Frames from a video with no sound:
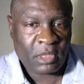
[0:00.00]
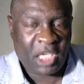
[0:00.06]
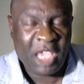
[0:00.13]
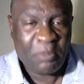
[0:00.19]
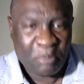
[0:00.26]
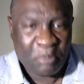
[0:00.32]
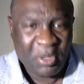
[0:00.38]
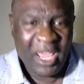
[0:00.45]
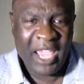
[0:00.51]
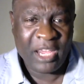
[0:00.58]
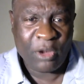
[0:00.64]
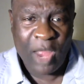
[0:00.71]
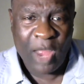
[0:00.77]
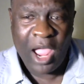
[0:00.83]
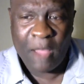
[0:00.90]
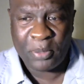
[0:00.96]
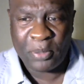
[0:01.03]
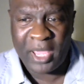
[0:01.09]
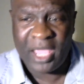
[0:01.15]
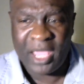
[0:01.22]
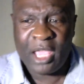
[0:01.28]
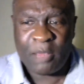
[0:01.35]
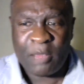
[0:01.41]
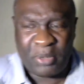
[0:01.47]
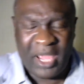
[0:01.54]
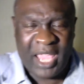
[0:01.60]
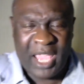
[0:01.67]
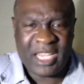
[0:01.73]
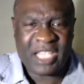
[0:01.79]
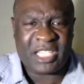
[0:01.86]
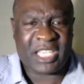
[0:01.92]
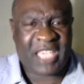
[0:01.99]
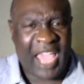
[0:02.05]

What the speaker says: Keep playing around, playing these